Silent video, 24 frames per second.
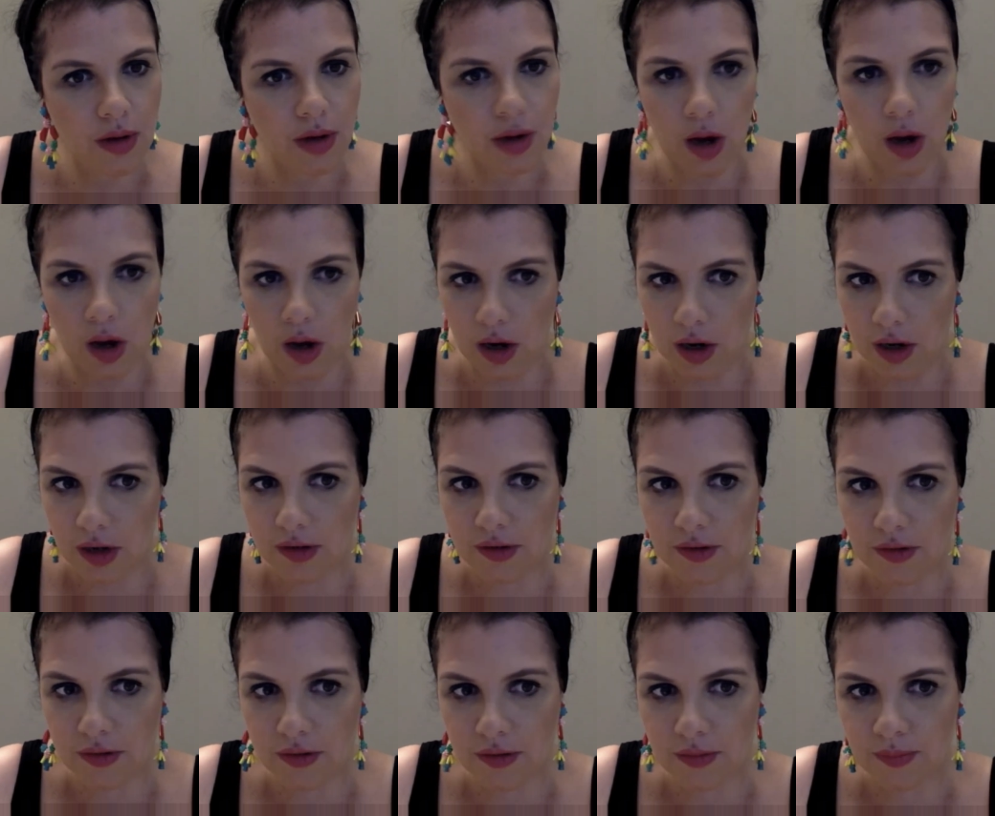
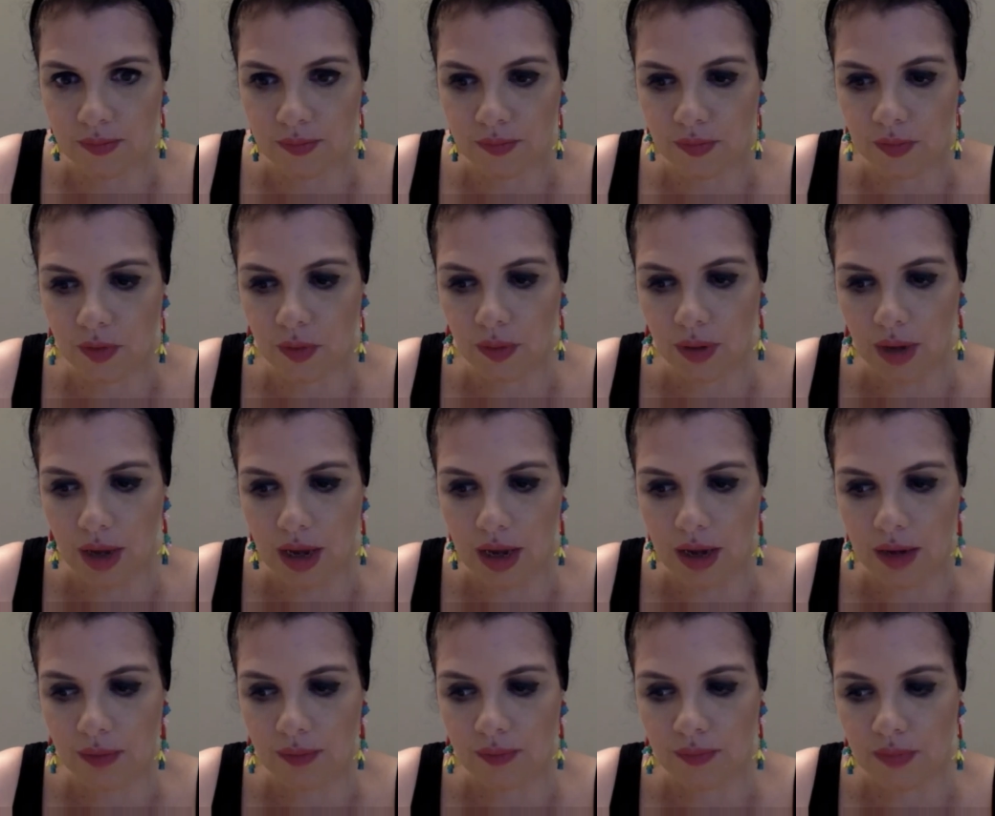cards,
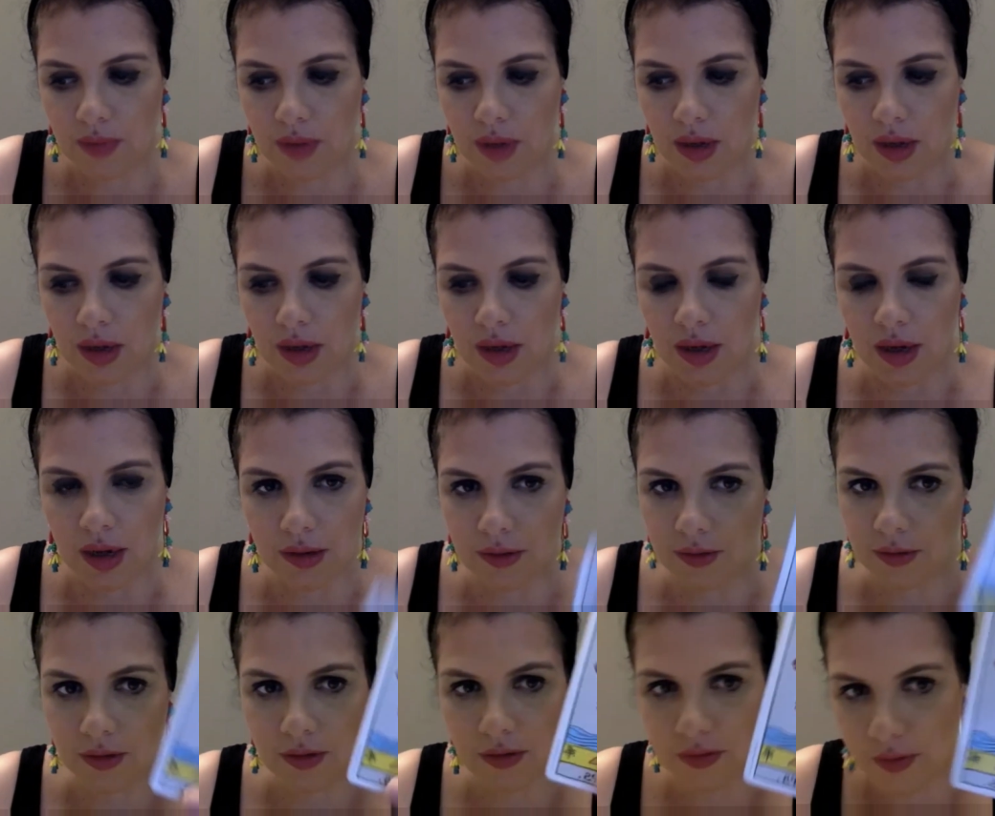okay,
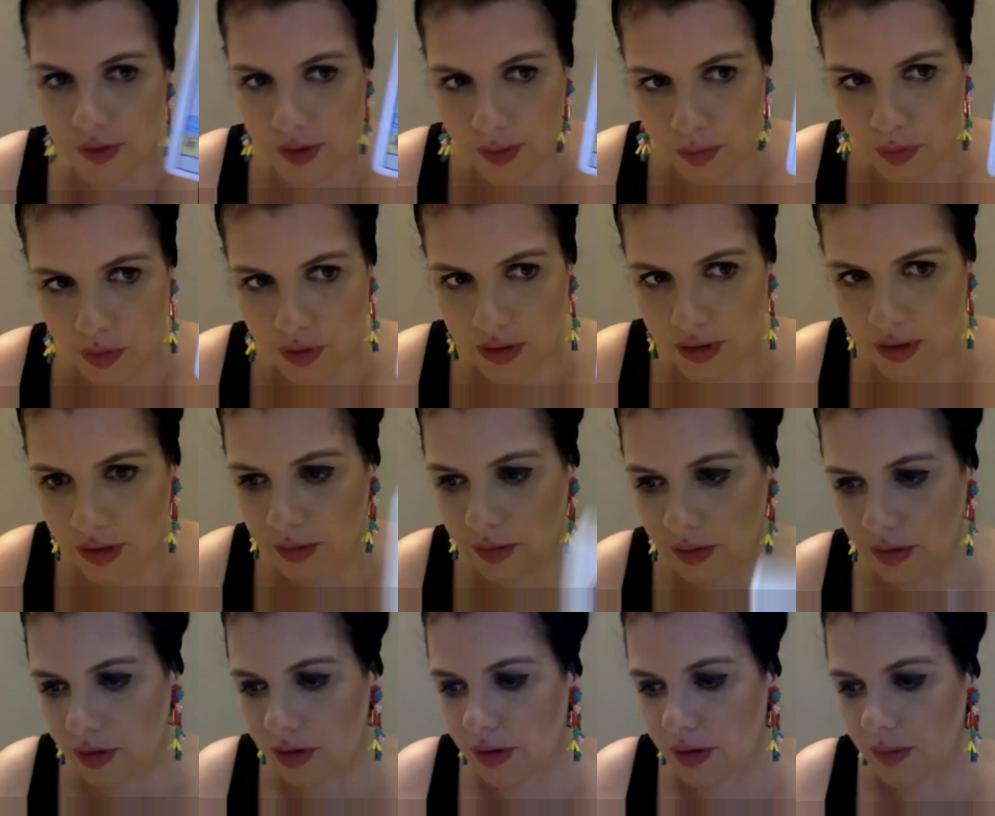it's very important that you
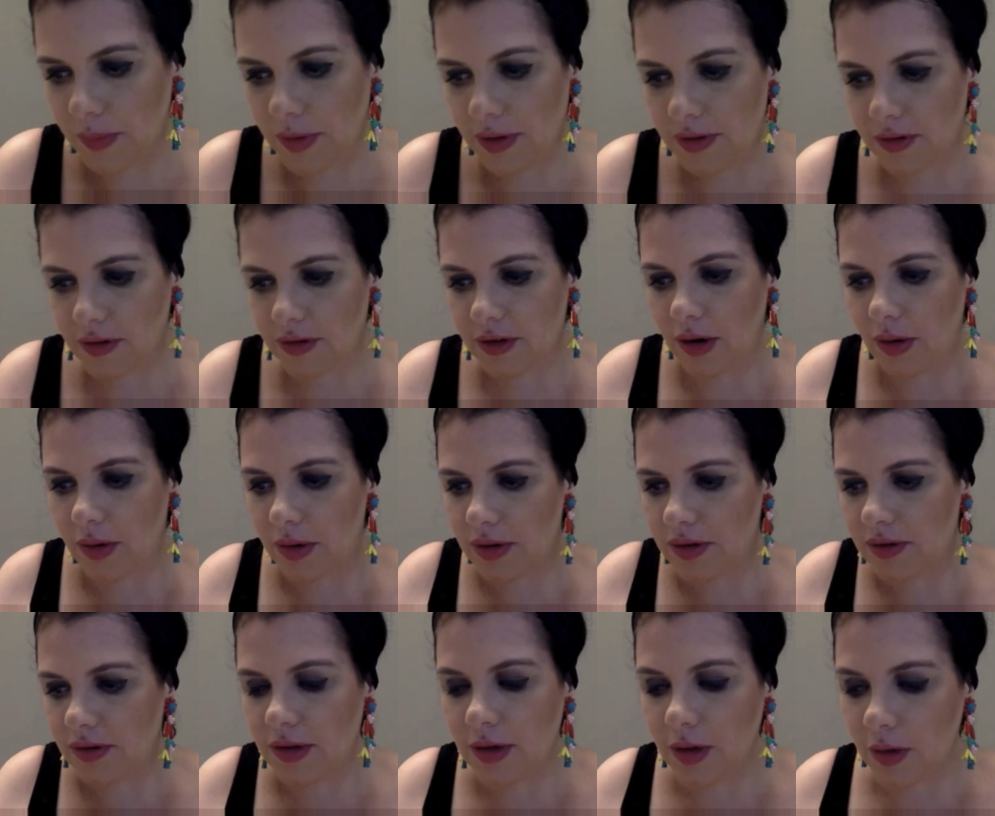learn the basic tarot.
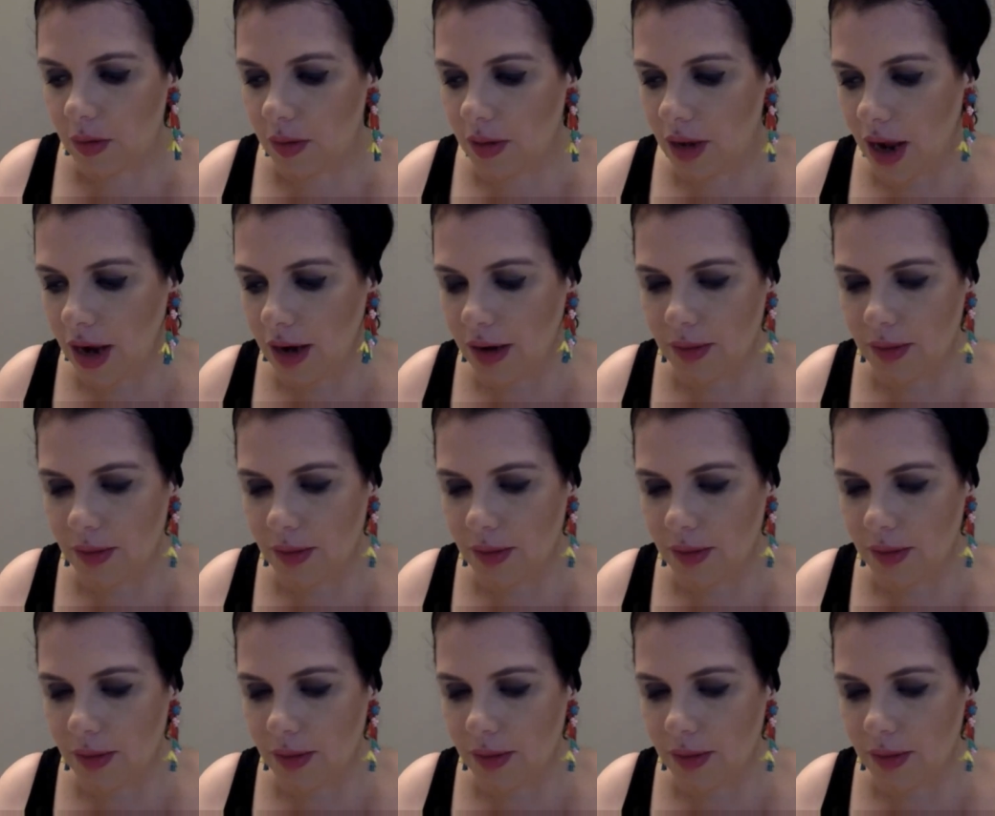It's the old,